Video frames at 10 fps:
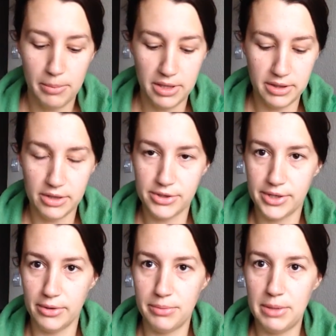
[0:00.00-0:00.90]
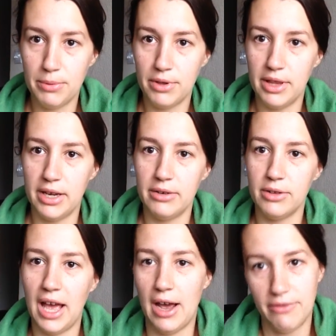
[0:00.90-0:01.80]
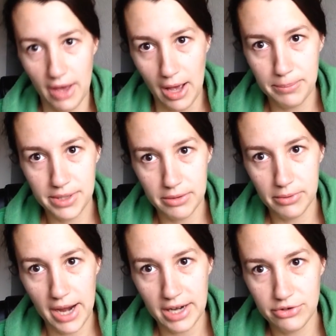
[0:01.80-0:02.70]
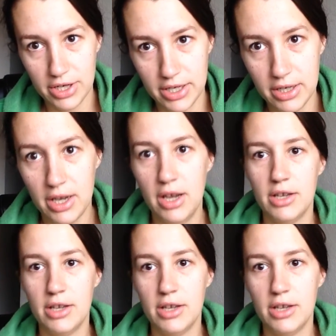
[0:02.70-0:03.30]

But then there's certain people that it'll have the opposite reaction,